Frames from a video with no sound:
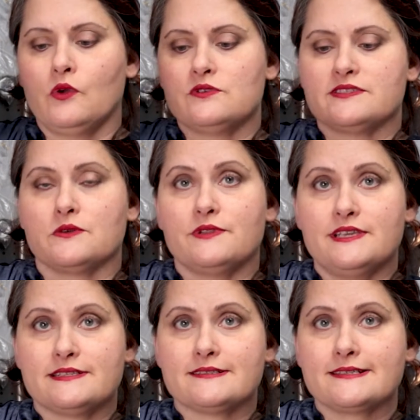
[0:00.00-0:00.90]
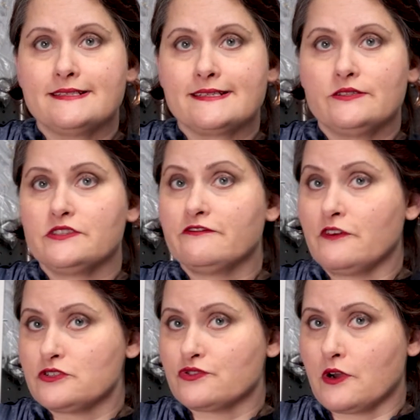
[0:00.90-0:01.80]
So this is considered the
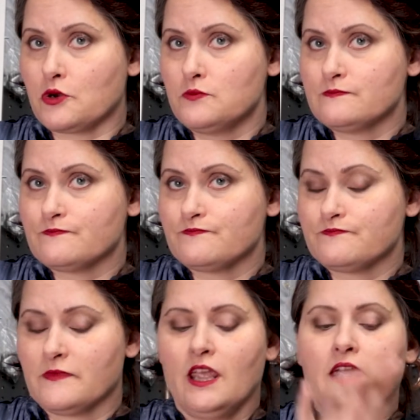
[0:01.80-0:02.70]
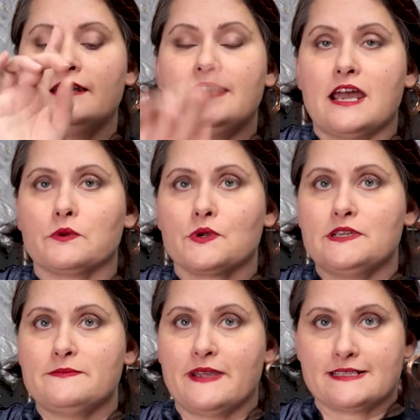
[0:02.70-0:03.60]
first row. Now we're
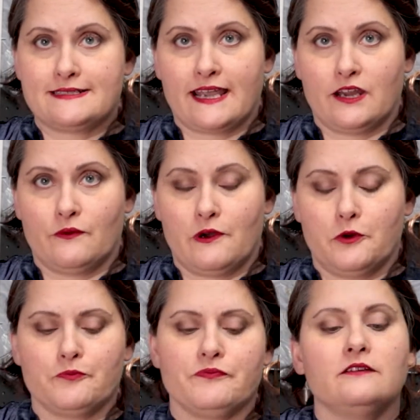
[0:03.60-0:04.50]
going to make a second row.